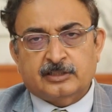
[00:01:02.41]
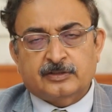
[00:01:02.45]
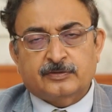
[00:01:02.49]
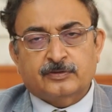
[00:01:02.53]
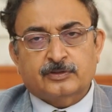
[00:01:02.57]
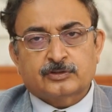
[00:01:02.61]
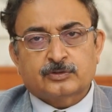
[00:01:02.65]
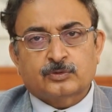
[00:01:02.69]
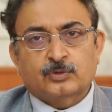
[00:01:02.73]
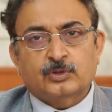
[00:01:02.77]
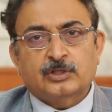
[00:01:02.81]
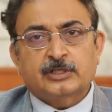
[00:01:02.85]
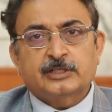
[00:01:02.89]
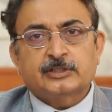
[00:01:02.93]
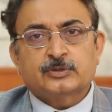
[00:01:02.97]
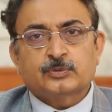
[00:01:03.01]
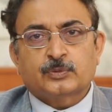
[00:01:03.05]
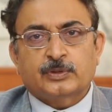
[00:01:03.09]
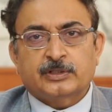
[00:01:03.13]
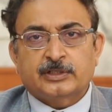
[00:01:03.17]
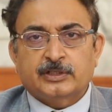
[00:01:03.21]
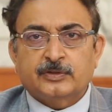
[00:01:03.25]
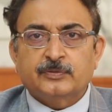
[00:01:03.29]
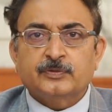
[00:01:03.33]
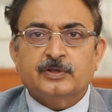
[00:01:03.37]
He was only
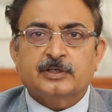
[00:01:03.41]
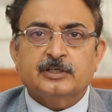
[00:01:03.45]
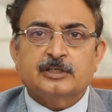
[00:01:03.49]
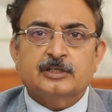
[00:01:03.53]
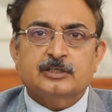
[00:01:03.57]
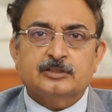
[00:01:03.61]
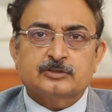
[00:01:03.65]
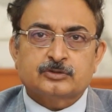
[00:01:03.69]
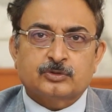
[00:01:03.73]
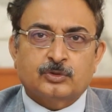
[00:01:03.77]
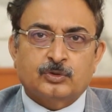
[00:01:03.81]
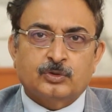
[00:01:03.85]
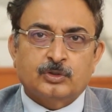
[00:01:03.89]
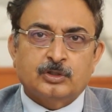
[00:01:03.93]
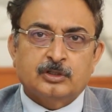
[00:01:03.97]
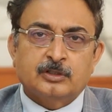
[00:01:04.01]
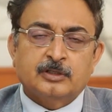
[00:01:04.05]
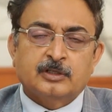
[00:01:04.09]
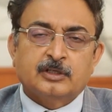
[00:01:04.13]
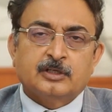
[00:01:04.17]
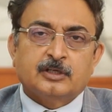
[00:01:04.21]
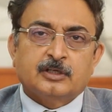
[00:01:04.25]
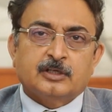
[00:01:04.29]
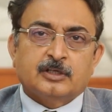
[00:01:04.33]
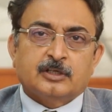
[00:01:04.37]
21 years old.
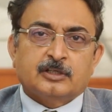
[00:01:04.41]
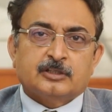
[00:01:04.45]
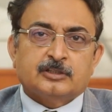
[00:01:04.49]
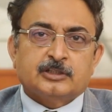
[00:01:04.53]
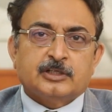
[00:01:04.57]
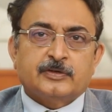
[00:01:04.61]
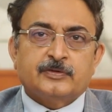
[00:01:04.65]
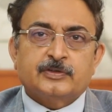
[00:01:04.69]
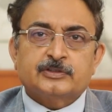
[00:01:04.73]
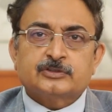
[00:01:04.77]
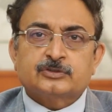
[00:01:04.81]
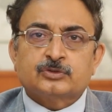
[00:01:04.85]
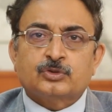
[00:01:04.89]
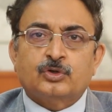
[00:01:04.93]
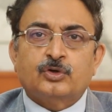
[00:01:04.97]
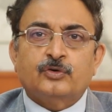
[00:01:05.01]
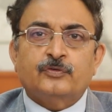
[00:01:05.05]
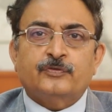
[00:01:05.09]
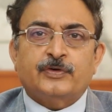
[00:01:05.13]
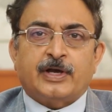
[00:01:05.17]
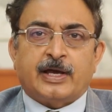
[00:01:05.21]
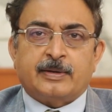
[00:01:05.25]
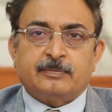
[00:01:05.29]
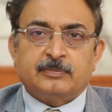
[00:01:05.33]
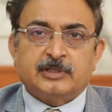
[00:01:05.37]
There was no
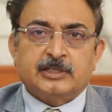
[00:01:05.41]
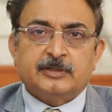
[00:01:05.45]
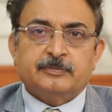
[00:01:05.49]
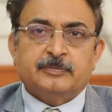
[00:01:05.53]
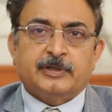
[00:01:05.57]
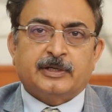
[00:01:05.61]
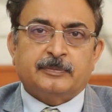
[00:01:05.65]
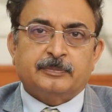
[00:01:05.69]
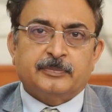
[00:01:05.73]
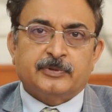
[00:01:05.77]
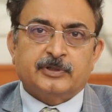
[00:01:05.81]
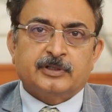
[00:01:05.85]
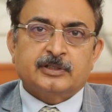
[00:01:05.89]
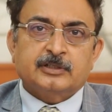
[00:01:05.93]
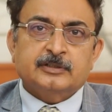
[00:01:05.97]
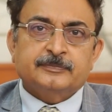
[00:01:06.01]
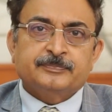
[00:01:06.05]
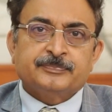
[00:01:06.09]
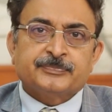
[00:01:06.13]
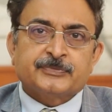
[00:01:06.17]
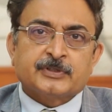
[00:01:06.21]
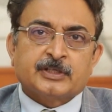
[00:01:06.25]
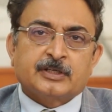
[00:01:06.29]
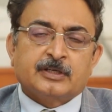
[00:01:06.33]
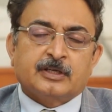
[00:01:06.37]
family member
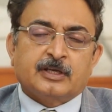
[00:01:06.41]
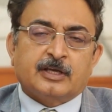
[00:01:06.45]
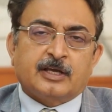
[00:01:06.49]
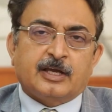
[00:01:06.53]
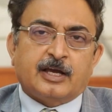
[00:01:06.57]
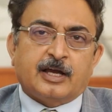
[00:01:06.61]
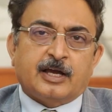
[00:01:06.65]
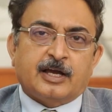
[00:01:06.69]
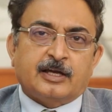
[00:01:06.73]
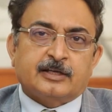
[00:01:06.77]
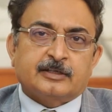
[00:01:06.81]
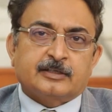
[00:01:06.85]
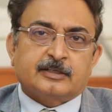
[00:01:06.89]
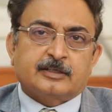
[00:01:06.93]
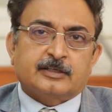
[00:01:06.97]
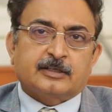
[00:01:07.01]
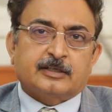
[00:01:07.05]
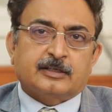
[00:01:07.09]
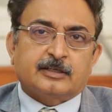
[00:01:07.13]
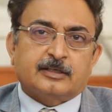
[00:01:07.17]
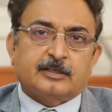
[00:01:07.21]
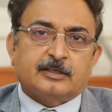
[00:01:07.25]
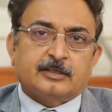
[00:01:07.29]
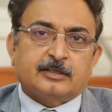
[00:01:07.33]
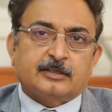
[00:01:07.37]
and
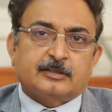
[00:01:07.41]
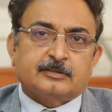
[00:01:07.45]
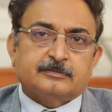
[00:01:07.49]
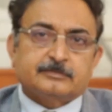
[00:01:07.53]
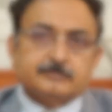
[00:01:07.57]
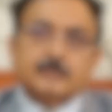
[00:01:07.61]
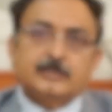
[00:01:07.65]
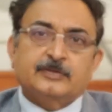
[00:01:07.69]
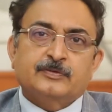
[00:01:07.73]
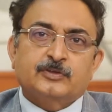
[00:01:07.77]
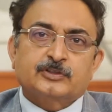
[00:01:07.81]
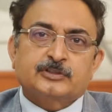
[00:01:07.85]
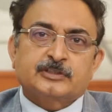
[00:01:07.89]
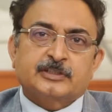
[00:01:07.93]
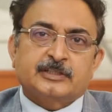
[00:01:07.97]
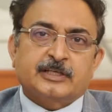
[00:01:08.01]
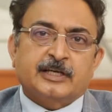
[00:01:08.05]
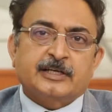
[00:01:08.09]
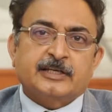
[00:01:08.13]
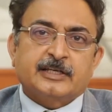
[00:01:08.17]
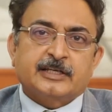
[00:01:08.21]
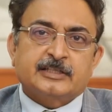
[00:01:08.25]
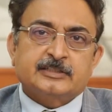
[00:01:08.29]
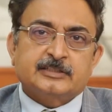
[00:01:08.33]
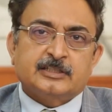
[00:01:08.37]
uh, he was a
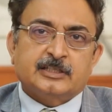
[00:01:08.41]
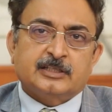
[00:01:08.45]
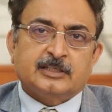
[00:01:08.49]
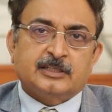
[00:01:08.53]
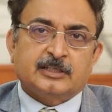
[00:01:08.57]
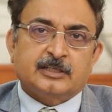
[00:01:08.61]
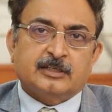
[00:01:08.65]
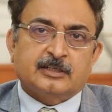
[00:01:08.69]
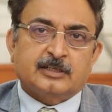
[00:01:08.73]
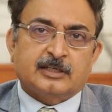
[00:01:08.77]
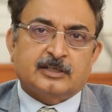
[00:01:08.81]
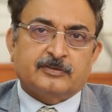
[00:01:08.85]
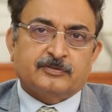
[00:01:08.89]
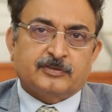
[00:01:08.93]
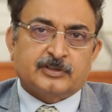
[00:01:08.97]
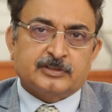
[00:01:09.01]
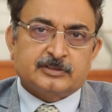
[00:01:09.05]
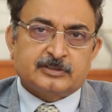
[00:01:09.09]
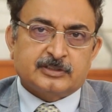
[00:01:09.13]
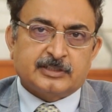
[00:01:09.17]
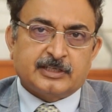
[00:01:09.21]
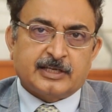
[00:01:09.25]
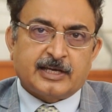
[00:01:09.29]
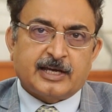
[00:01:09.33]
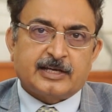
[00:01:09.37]
young engineer and
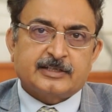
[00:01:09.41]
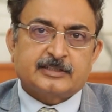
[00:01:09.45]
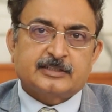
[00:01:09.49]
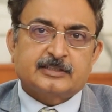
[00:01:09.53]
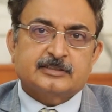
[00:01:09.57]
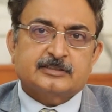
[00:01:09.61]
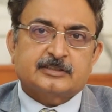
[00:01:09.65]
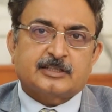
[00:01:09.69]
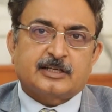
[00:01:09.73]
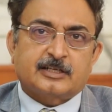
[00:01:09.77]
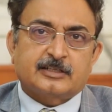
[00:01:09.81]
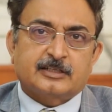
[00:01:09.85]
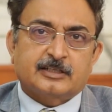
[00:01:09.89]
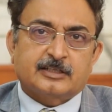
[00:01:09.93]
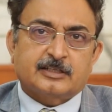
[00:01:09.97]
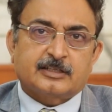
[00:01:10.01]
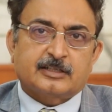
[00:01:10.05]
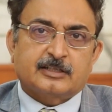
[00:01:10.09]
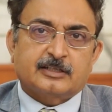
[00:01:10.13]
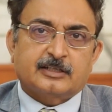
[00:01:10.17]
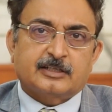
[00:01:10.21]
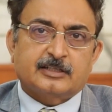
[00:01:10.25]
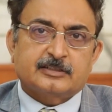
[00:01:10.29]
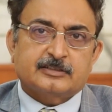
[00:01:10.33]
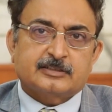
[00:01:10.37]
once he had this
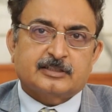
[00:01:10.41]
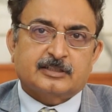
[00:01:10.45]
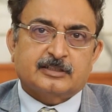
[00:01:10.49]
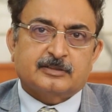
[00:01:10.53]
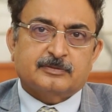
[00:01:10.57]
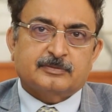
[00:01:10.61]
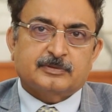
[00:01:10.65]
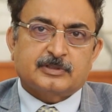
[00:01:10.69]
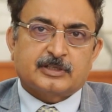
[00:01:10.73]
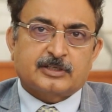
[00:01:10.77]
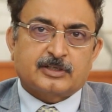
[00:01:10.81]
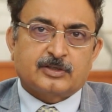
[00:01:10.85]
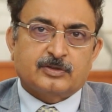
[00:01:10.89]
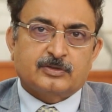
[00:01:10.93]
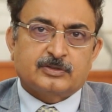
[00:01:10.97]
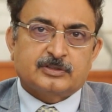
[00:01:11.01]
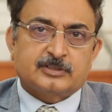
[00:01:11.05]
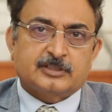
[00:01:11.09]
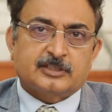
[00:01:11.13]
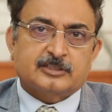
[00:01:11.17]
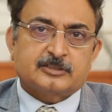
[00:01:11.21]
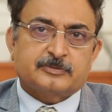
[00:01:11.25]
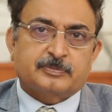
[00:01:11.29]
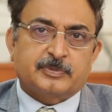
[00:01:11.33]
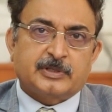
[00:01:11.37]
cardiac arrest and acute
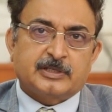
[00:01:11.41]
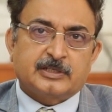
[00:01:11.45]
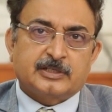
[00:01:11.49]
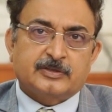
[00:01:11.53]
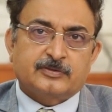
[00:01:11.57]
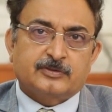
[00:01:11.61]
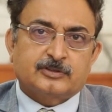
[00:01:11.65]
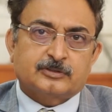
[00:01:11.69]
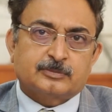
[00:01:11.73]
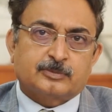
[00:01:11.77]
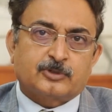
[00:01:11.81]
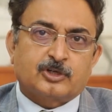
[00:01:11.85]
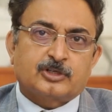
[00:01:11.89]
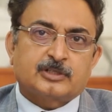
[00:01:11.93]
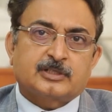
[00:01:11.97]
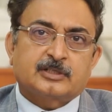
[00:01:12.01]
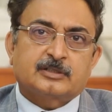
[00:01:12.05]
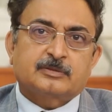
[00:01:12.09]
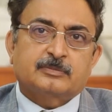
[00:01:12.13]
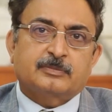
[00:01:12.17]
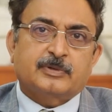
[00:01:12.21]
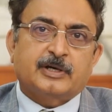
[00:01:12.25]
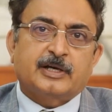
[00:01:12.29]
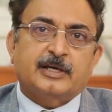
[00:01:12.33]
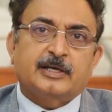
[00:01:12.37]
chest pain, he was brought
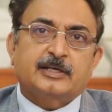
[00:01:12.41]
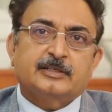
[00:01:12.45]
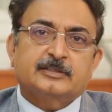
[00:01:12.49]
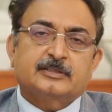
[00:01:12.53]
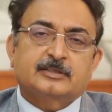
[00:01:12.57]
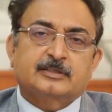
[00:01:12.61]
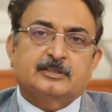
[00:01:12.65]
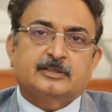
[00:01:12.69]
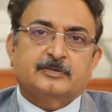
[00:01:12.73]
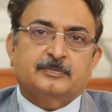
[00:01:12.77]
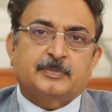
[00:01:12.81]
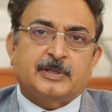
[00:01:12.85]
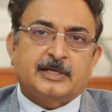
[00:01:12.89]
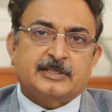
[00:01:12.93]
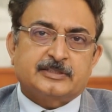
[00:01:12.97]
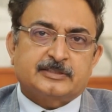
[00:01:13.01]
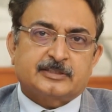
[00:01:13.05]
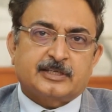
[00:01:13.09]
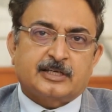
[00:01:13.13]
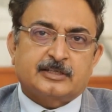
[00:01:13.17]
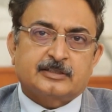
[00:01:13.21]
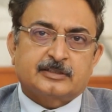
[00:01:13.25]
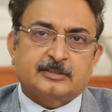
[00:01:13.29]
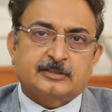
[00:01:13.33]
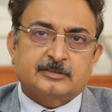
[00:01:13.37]
in by the
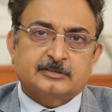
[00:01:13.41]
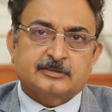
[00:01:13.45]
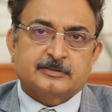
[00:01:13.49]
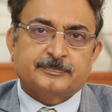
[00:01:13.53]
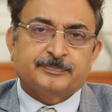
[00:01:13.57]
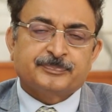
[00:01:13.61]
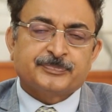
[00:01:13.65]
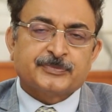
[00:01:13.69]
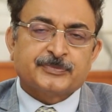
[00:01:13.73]
bystanders.